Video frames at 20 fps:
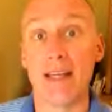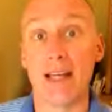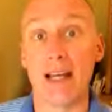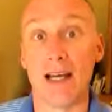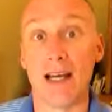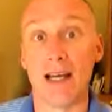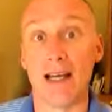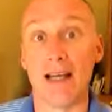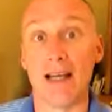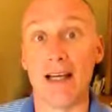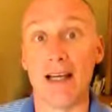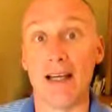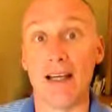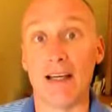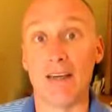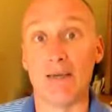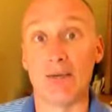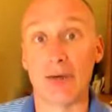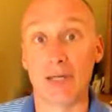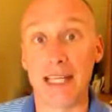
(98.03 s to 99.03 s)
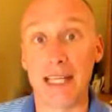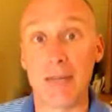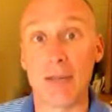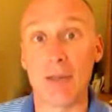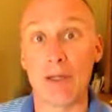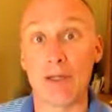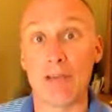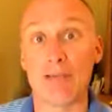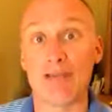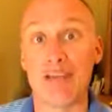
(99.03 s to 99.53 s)
uh, for
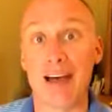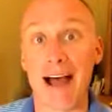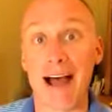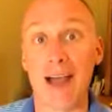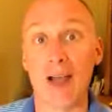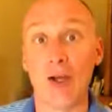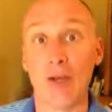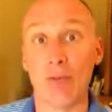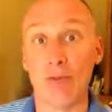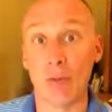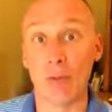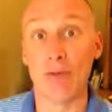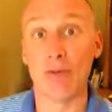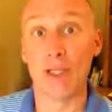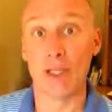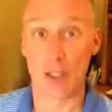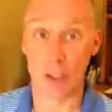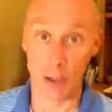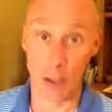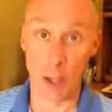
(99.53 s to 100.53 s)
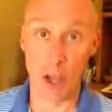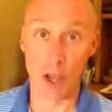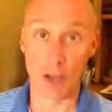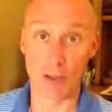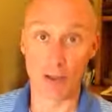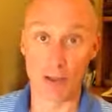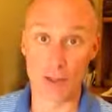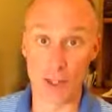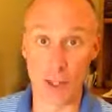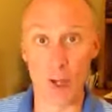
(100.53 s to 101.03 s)
keeping the file moving along.
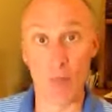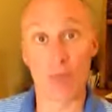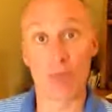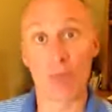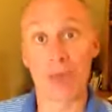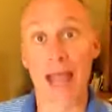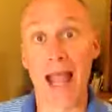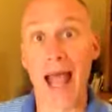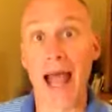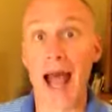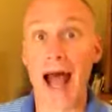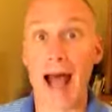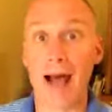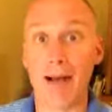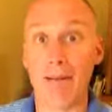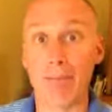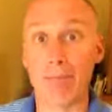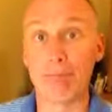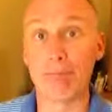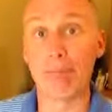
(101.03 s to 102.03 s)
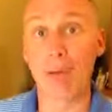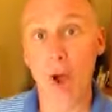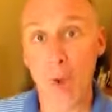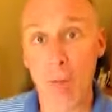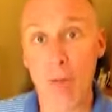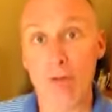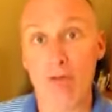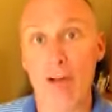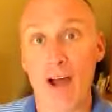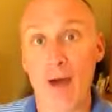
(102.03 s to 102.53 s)
So um, I
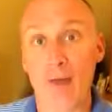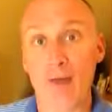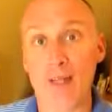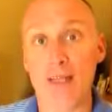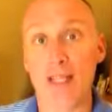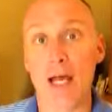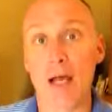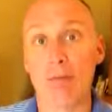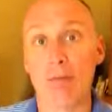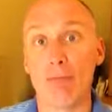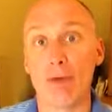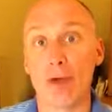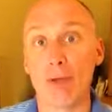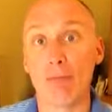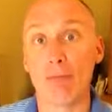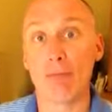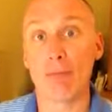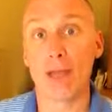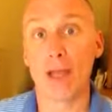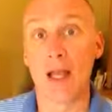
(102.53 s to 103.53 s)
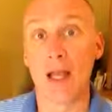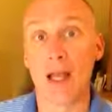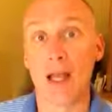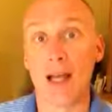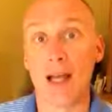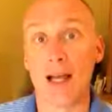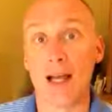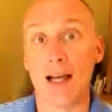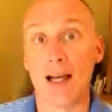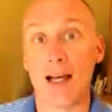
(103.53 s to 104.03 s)
hope you found this helpful.
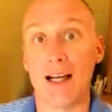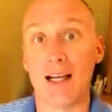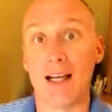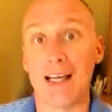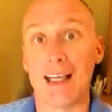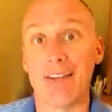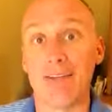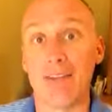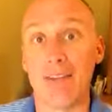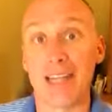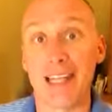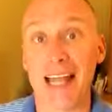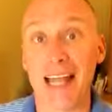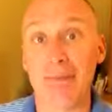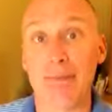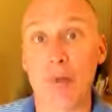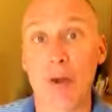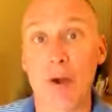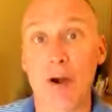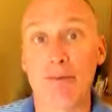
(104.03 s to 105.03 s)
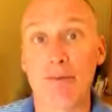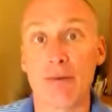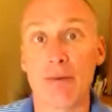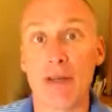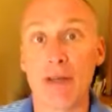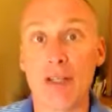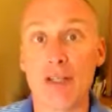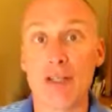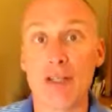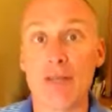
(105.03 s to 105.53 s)
Uh, if you'd like more
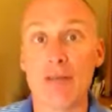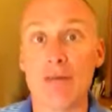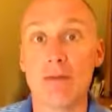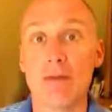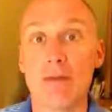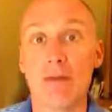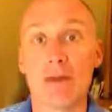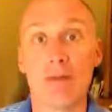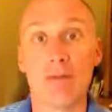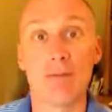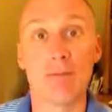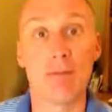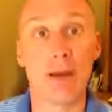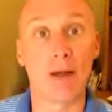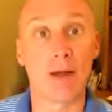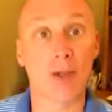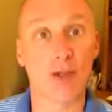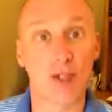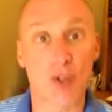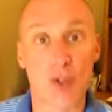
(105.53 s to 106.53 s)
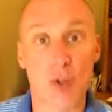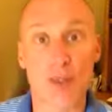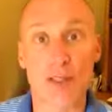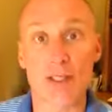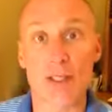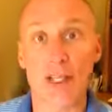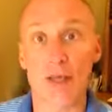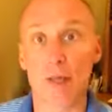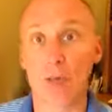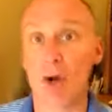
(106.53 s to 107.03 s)
information about the short
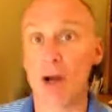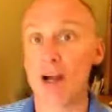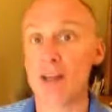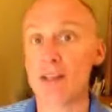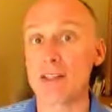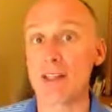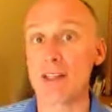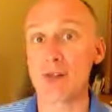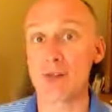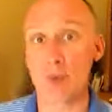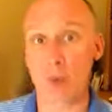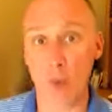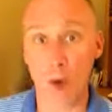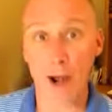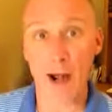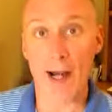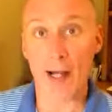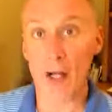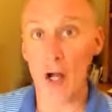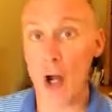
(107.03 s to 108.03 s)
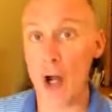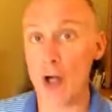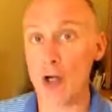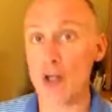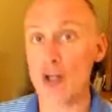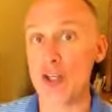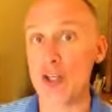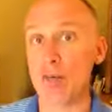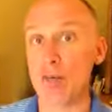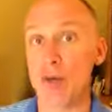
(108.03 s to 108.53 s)
sale process, writing a
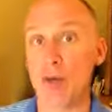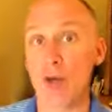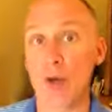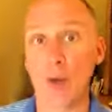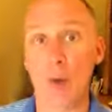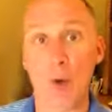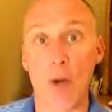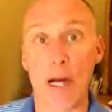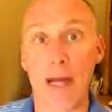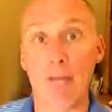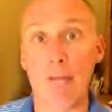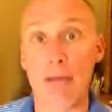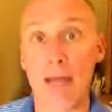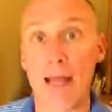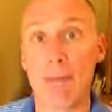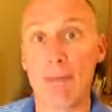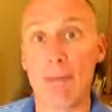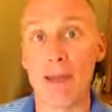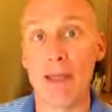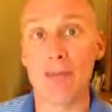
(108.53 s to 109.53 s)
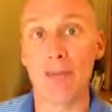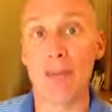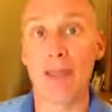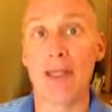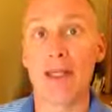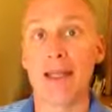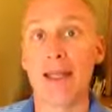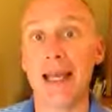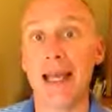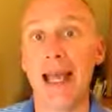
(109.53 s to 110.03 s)
hardship letter, whatever that may
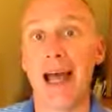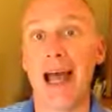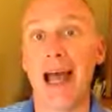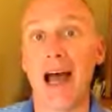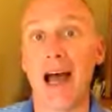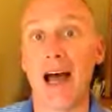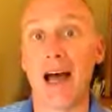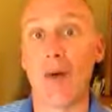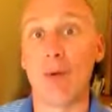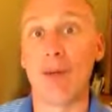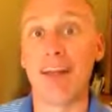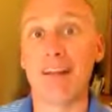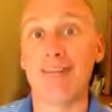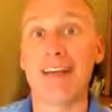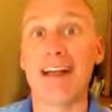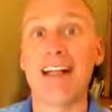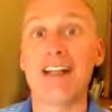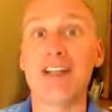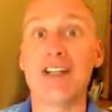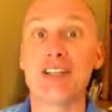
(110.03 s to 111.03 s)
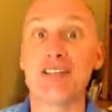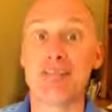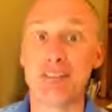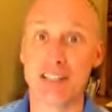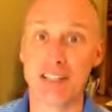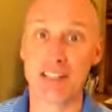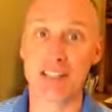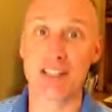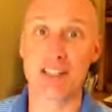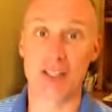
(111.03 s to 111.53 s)
be, uh, we invite you to
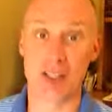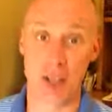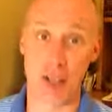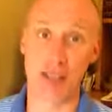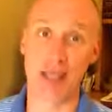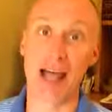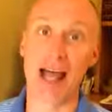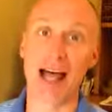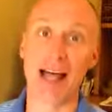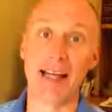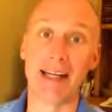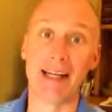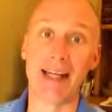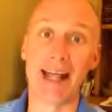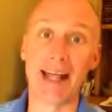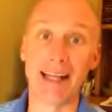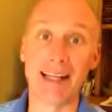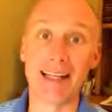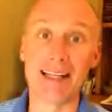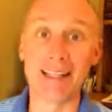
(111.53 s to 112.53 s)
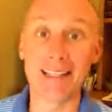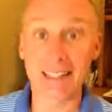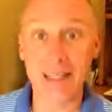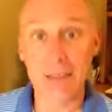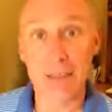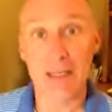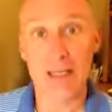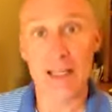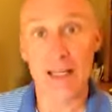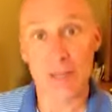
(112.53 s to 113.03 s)
visit us online at
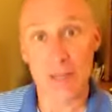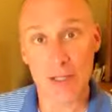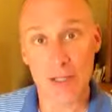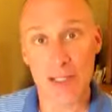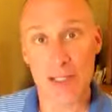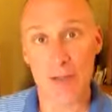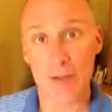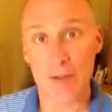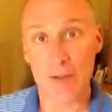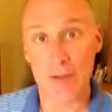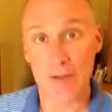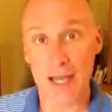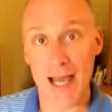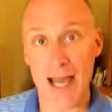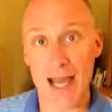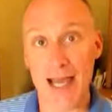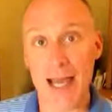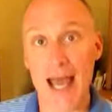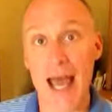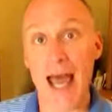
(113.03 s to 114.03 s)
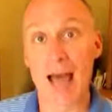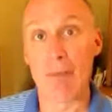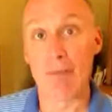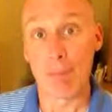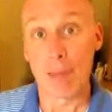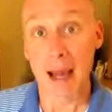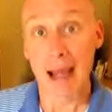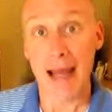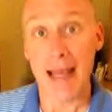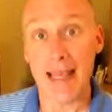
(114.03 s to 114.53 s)

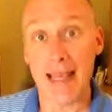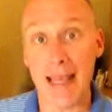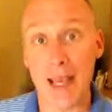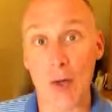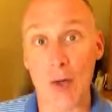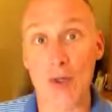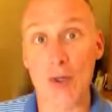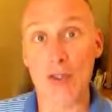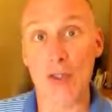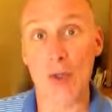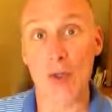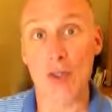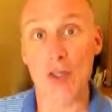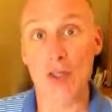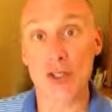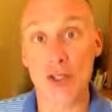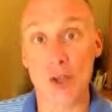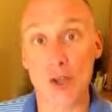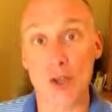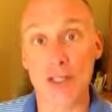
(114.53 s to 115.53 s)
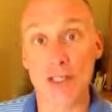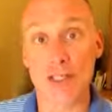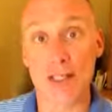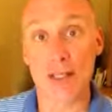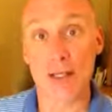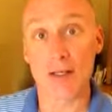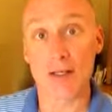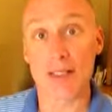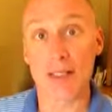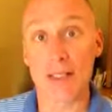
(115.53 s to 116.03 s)

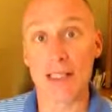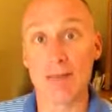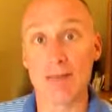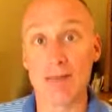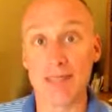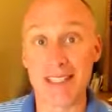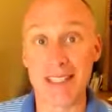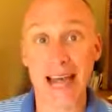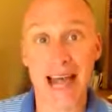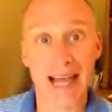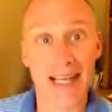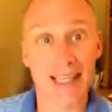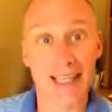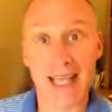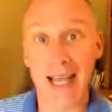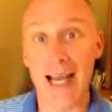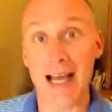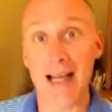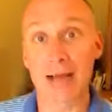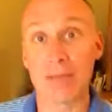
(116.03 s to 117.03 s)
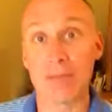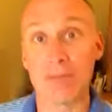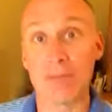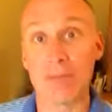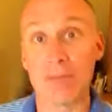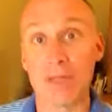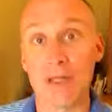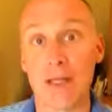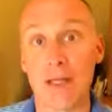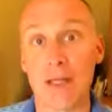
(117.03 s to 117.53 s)
www.myarizonashortsaleteam.com
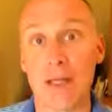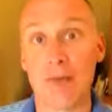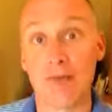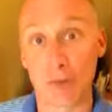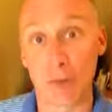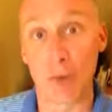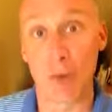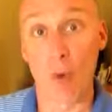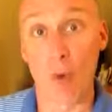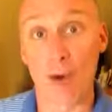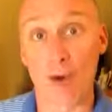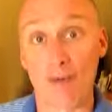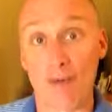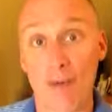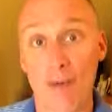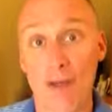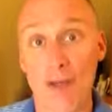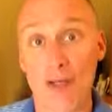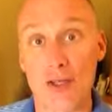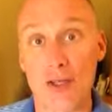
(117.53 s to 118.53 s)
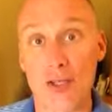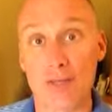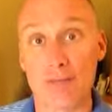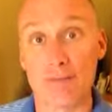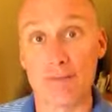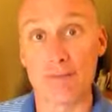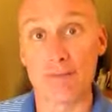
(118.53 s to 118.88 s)
for more information.